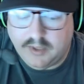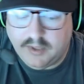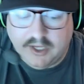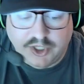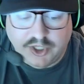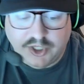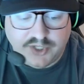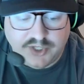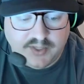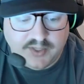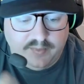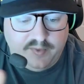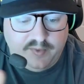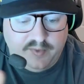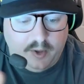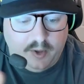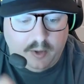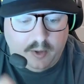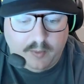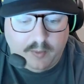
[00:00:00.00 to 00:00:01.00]
get you some
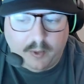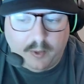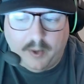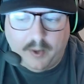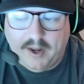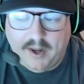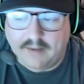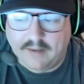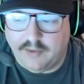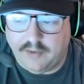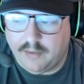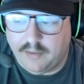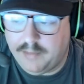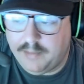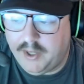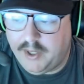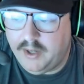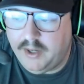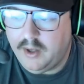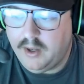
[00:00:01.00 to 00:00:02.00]
film or whatever.
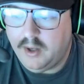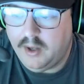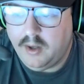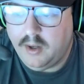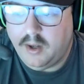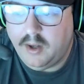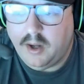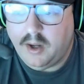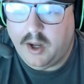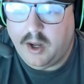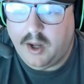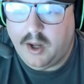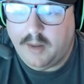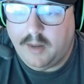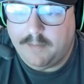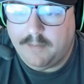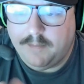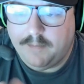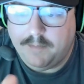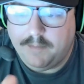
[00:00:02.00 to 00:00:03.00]
But,
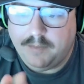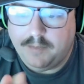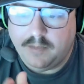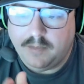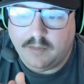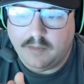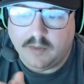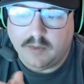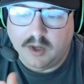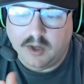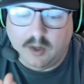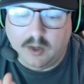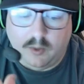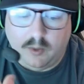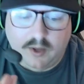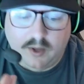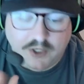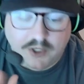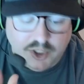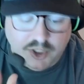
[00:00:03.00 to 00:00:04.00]

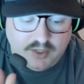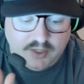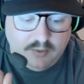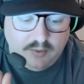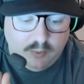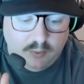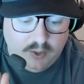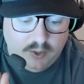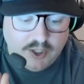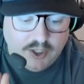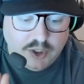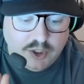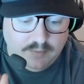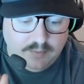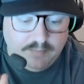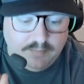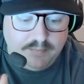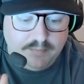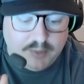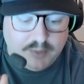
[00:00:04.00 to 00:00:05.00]
we'll let
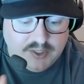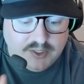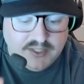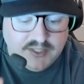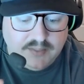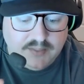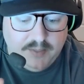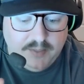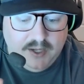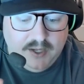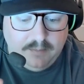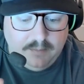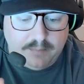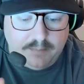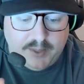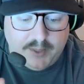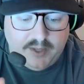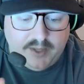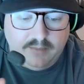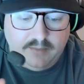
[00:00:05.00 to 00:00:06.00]
you participate,
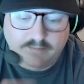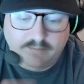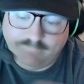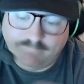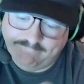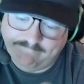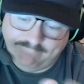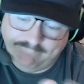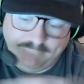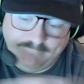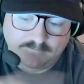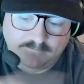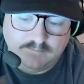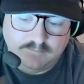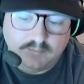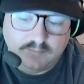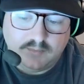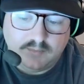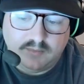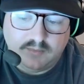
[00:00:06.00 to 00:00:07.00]
but
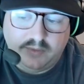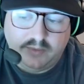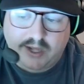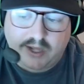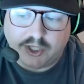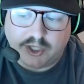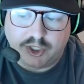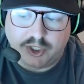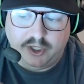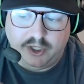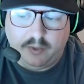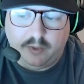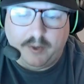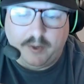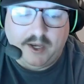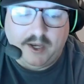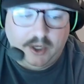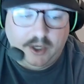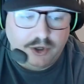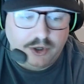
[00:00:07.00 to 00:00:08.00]
next year we
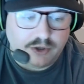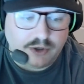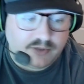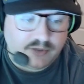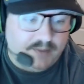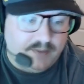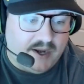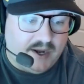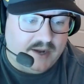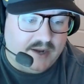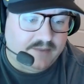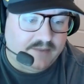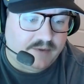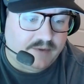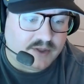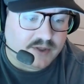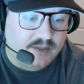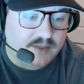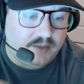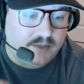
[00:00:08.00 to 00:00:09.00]
need your spot
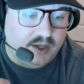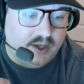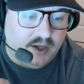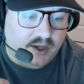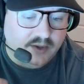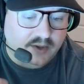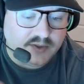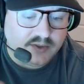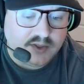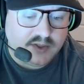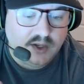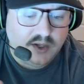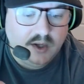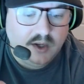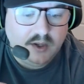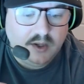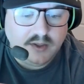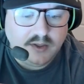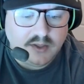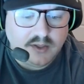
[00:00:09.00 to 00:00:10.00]
for somebody else.
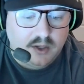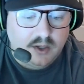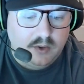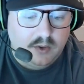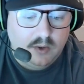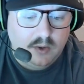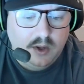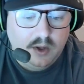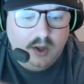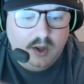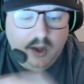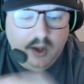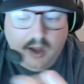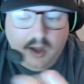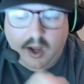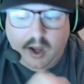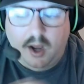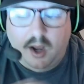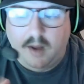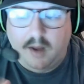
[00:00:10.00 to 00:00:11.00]
So
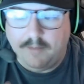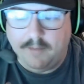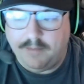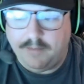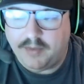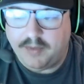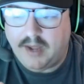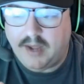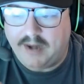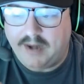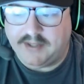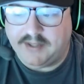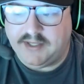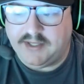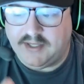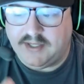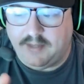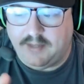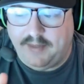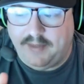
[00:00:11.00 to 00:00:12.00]
I can
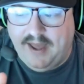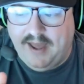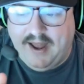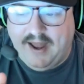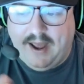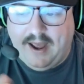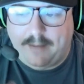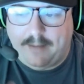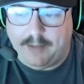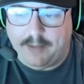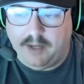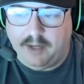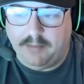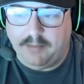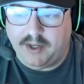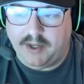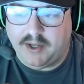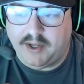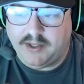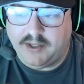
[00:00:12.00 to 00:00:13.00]
see some of that happening
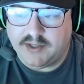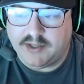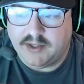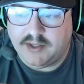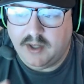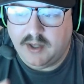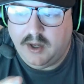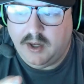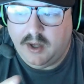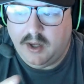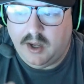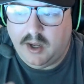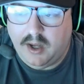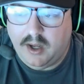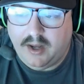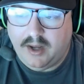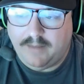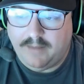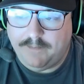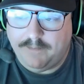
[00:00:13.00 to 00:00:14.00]
because,
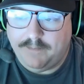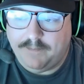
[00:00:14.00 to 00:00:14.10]
I